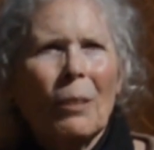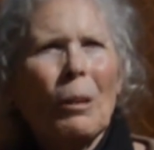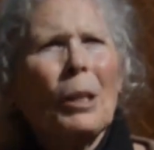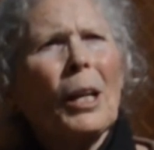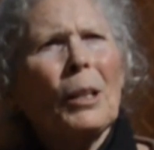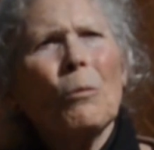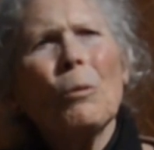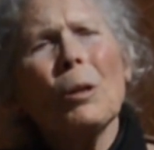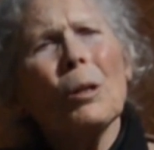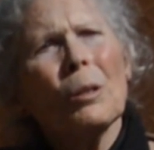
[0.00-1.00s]
what kind of
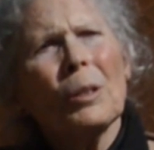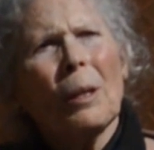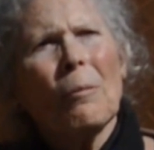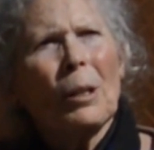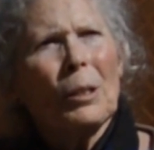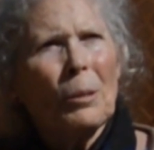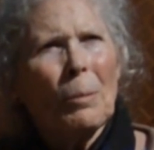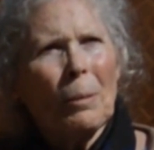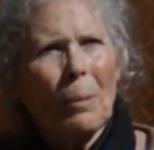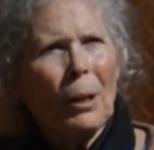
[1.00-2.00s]
world I wanted to
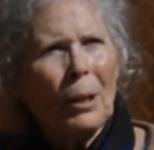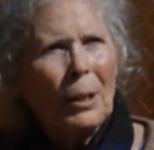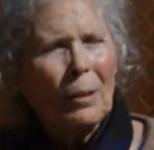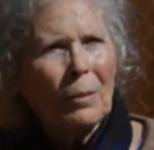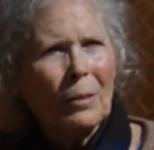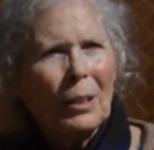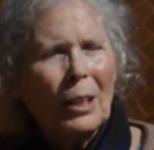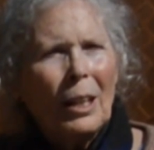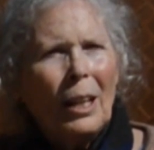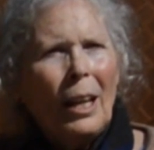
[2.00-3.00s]
be a part of,
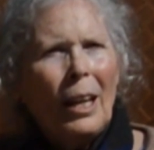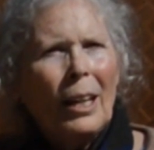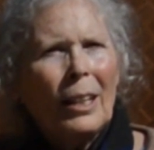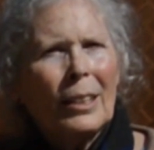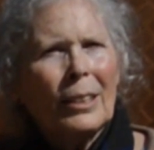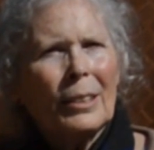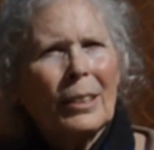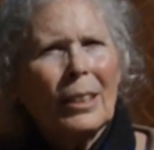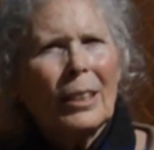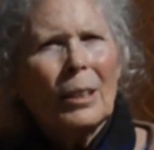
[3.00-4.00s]
and
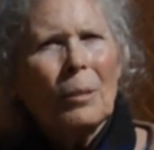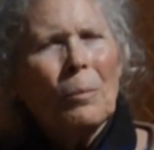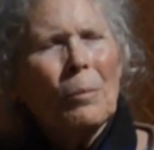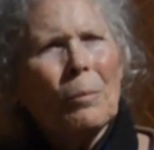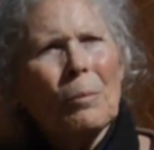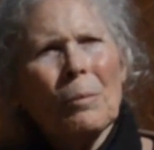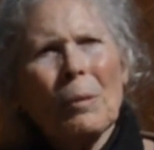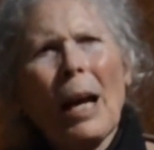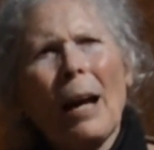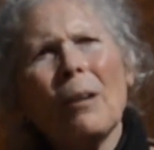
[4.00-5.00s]

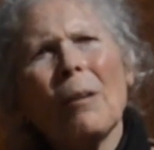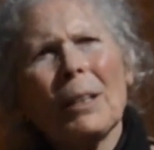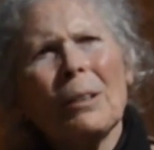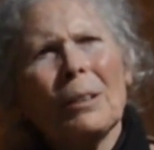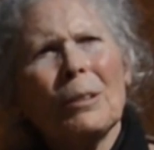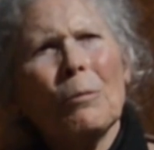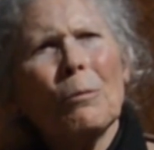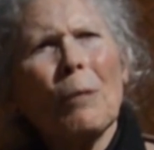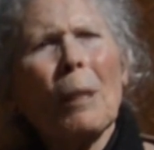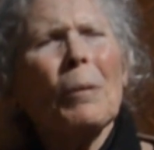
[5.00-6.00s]
how I could
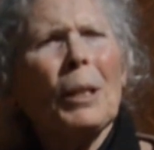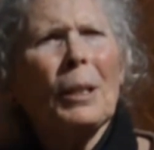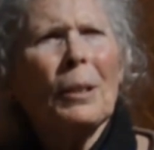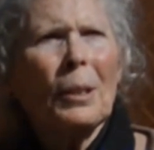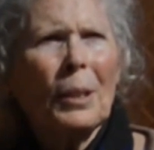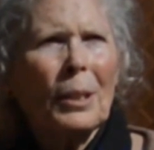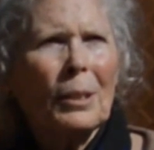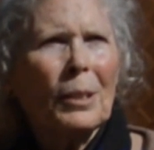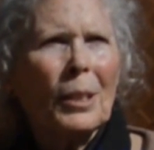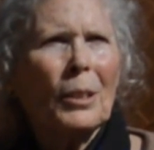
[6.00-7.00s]
remedy the
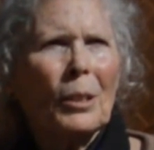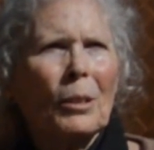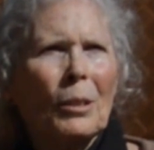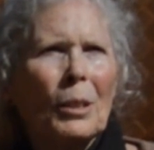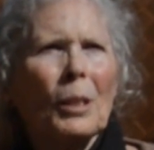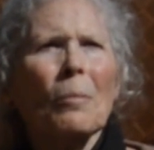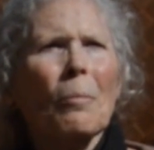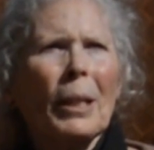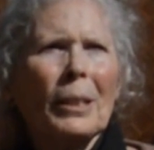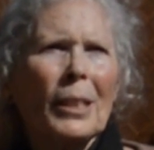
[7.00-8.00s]
things that didn't
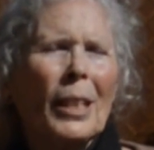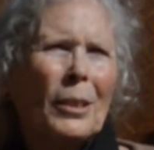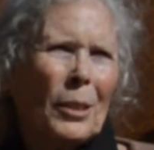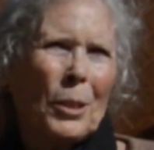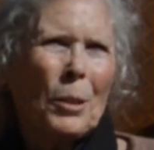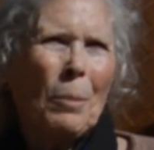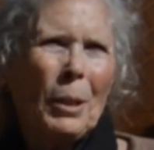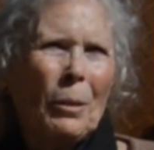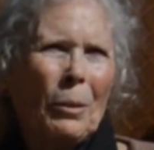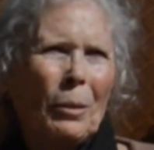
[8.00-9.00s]
make sense to
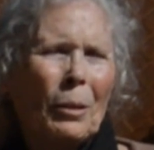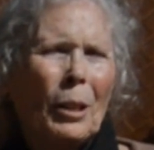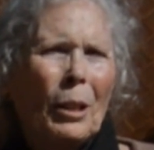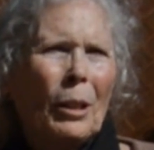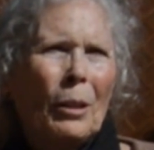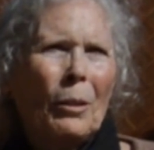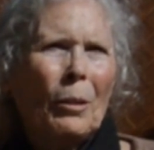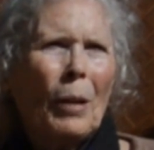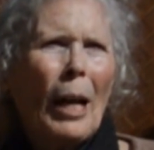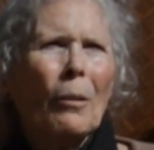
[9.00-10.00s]
me, or
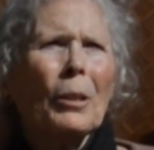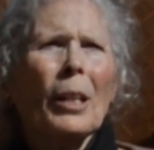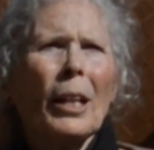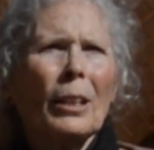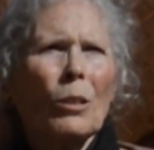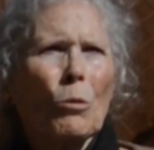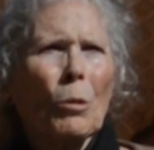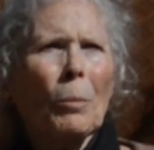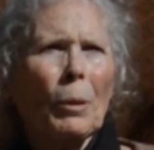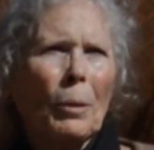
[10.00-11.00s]
how could I
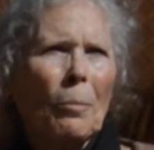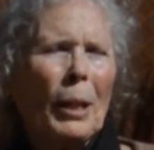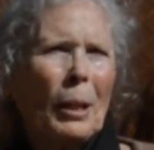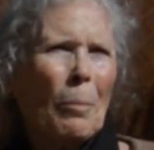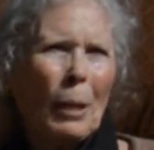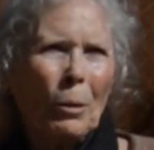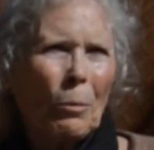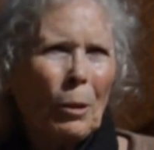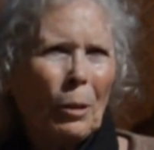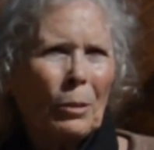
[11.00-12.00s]
contribute and make a better
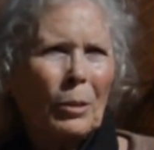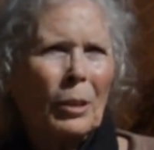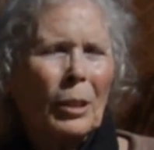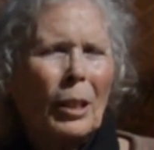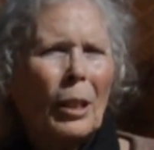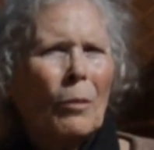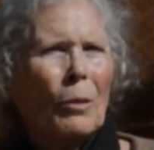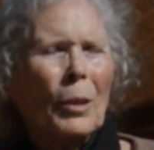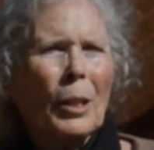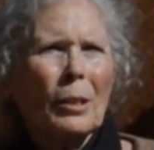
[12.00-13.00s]
world
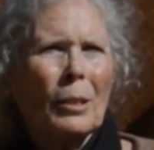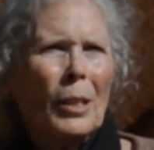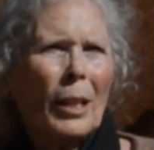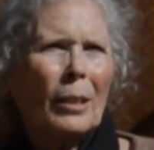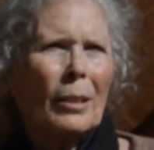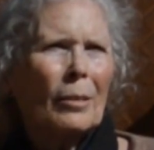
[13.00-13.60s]
for things that